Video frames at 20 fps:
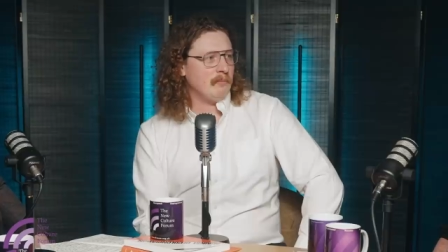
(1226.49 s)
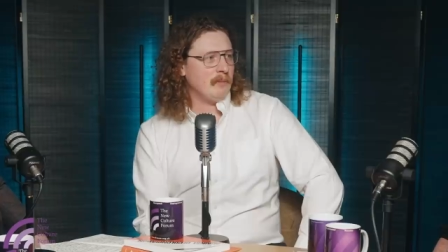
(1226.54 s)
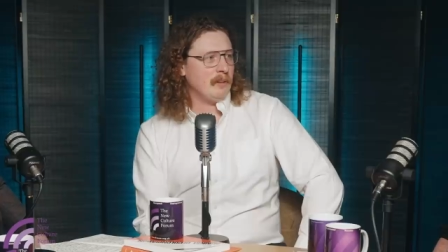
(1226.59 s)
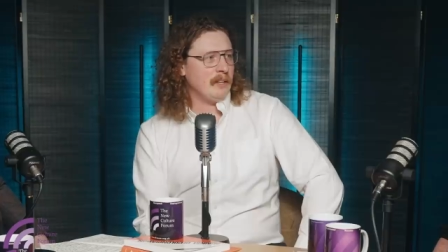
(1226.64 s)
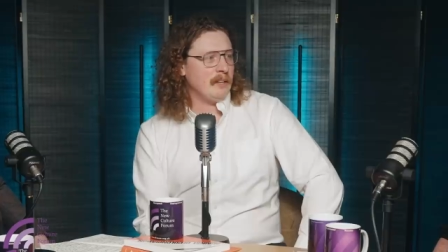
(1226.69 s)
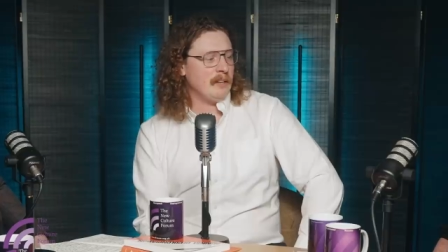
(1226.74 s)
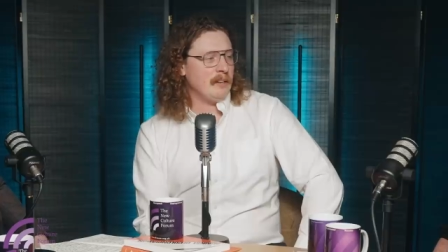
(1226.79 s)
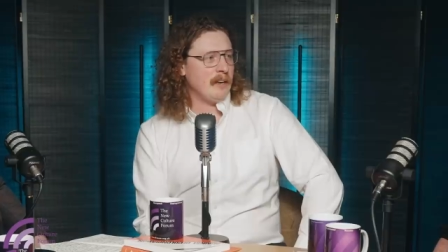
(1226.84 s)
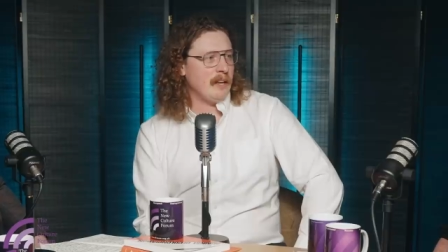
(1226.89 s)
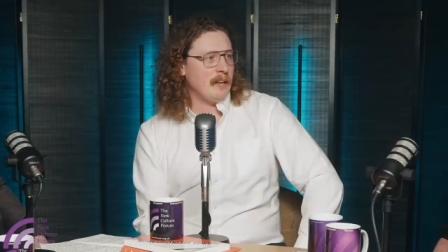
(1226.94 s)

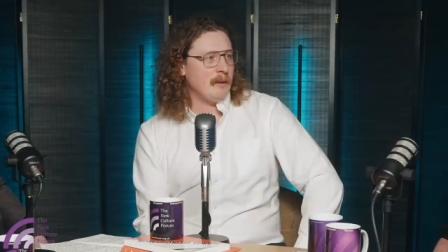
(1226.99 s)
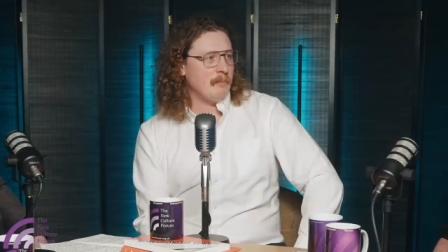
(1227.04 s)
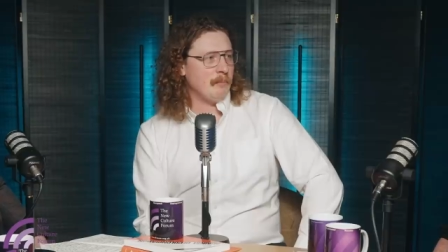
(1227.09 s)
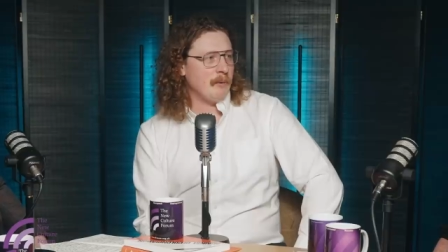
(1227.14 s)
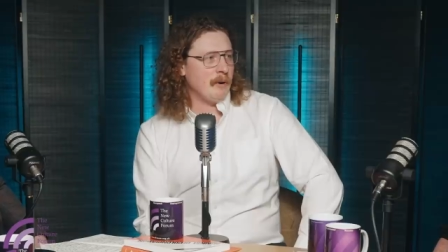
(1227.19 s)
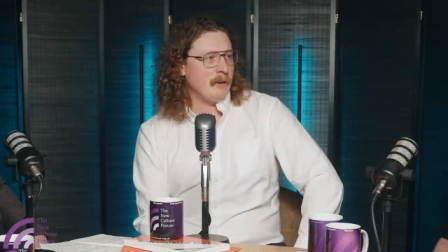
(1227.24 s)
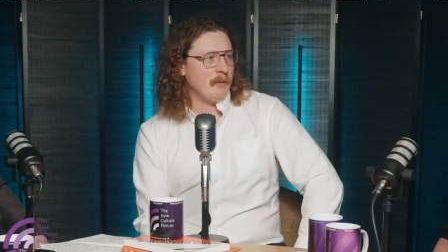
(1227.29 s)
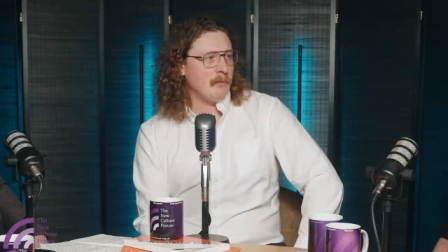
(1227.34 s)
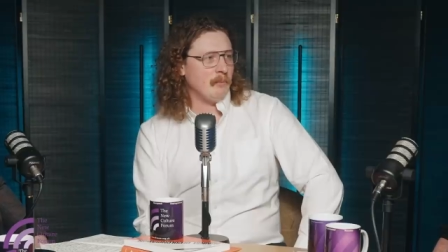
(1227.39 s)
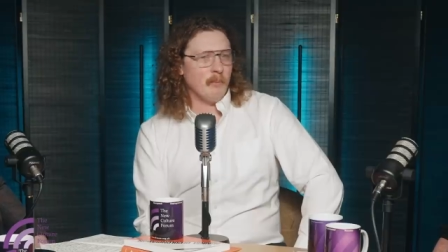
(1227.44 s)
in in
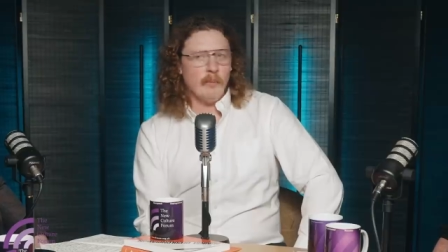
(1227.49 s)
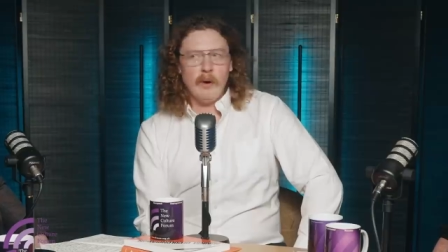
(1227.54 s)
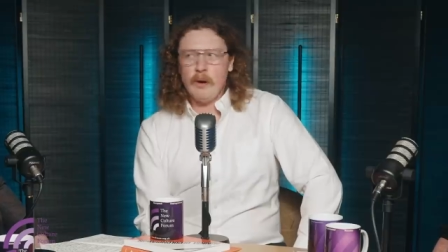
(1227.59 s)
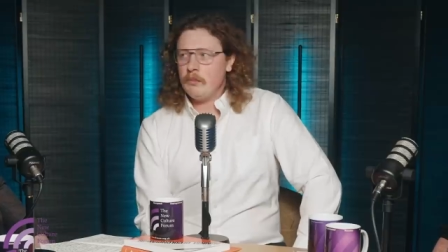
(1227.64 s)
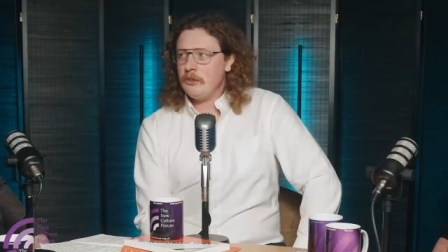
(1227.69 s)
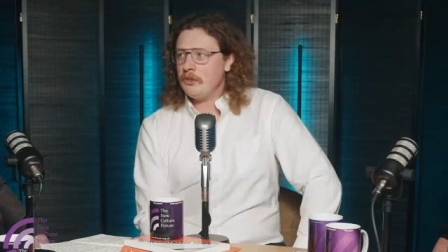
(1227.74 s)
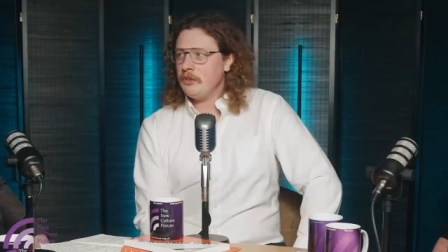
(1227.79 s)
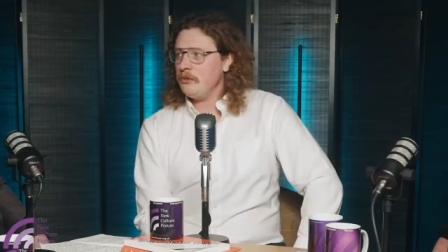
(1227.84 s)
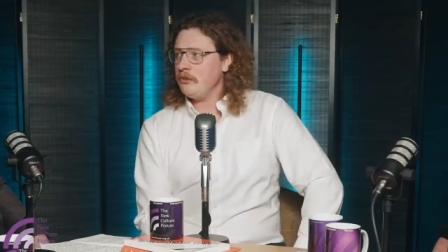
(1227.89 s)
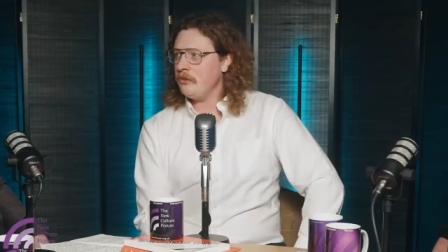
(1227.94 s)
Britain. Why
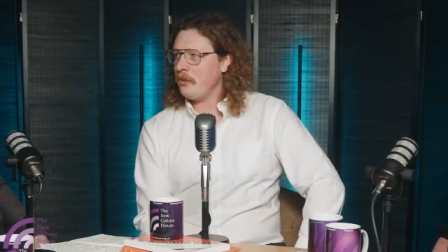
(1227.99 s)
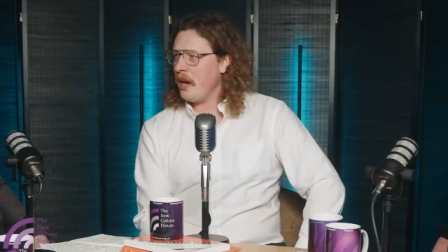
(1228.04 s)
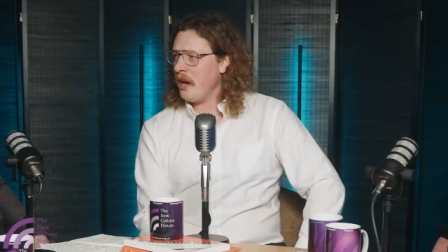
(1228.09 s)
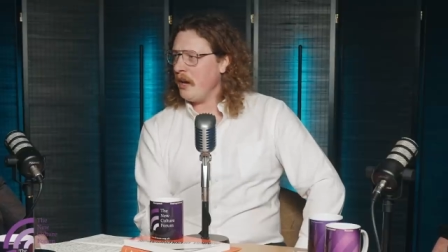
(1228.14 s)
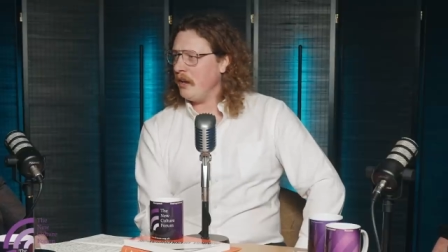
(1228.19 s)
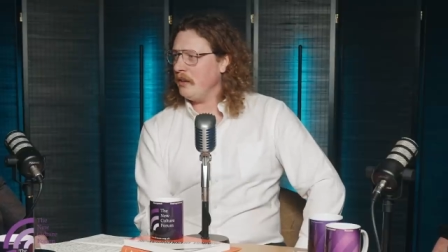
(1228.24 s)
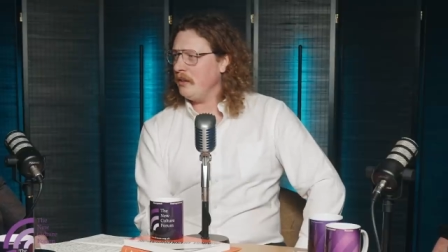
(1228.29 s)
would you stay?